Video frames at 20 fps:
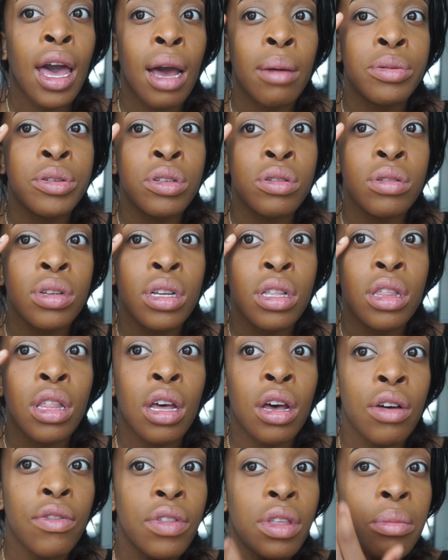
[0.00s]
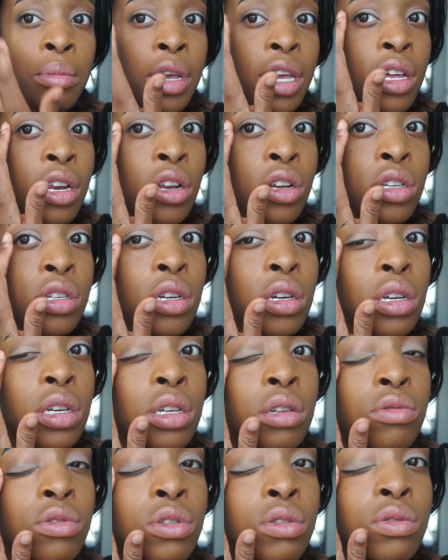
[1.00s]
absolutely love the manager.
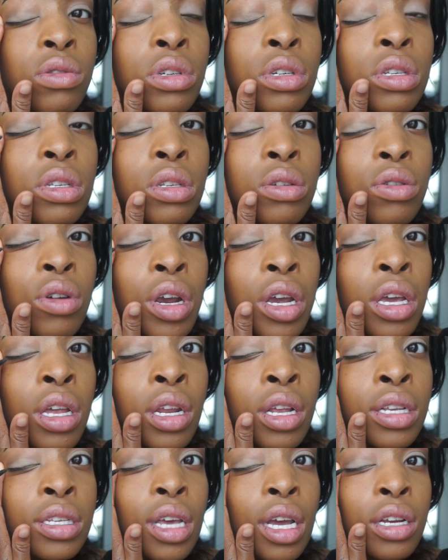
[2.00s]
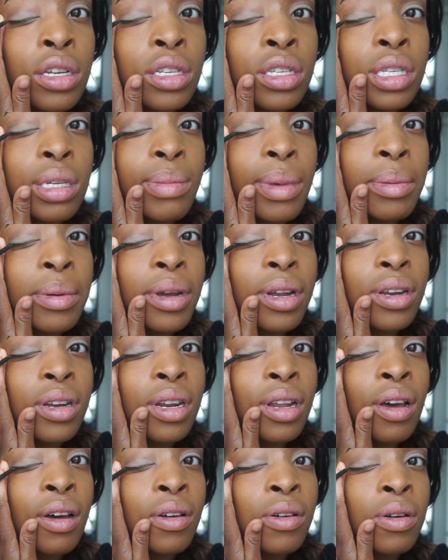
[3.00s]
He's great. He's actually still my manager
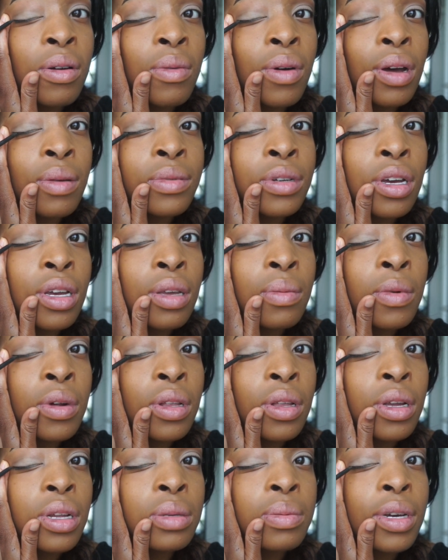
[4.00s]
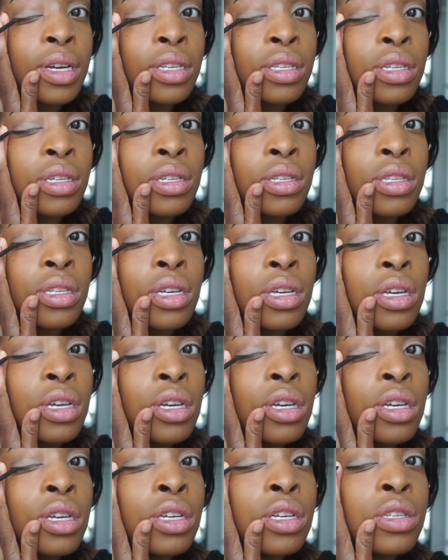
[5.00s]
now. I don't know why I'm talking about like his past tense.
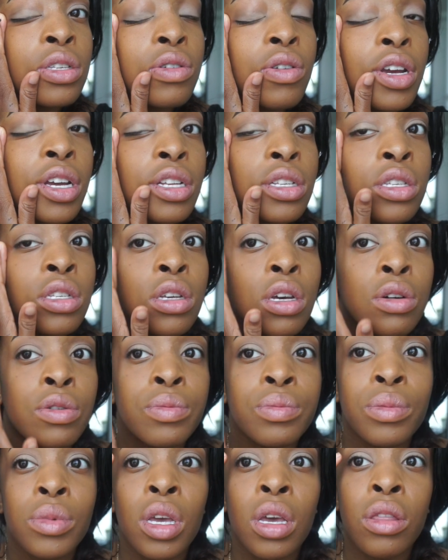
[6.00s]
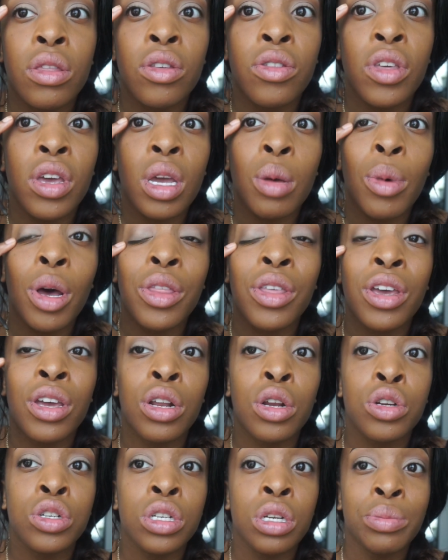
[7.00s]
He's great. So the thing about the
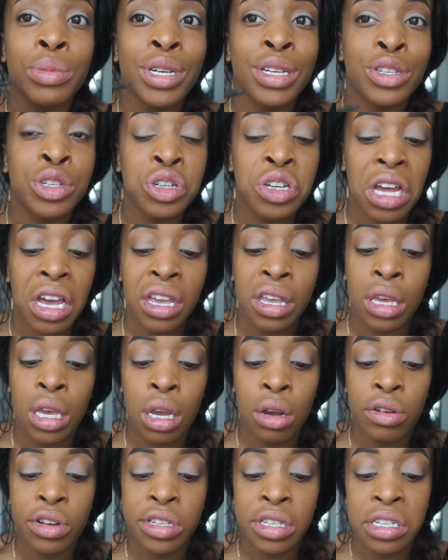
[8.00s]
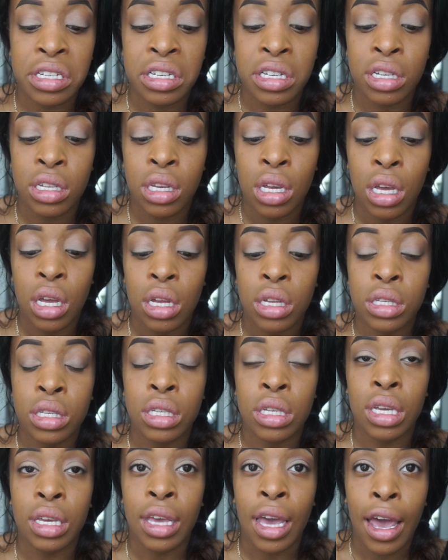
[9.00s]
internship is you're not guaranteed
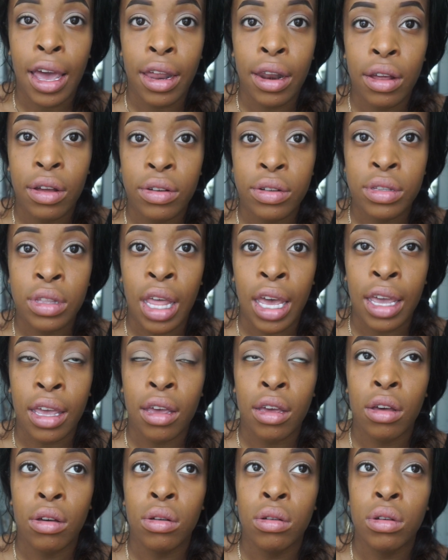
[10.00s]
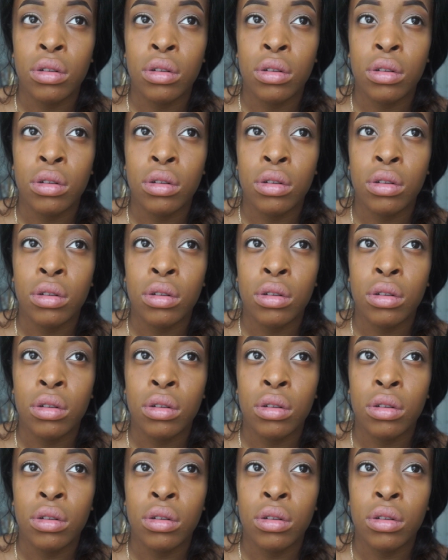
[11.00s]
to get like